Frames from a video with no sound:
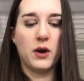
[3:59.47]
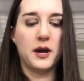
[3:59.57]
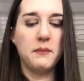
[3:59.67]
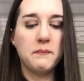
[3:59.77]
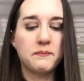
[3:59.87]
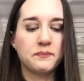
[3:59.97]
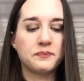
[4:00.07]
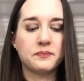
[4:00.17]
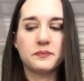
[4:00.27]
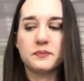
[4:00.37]
one.
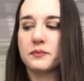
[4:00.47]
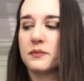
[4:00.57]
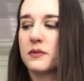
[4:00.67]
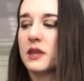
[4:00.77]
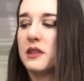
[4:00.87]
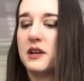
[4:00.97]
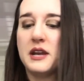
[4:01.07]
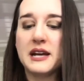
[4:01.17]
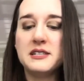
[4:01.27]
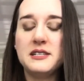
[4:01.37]
The
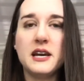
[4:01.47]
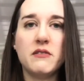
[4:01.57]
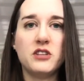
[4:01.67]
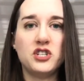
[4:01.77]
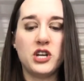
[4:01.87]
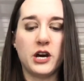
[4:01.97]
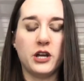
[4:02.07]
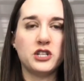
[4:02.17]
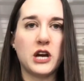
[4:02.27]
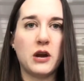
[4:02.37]
next day of the
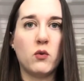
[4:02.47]
challenge, I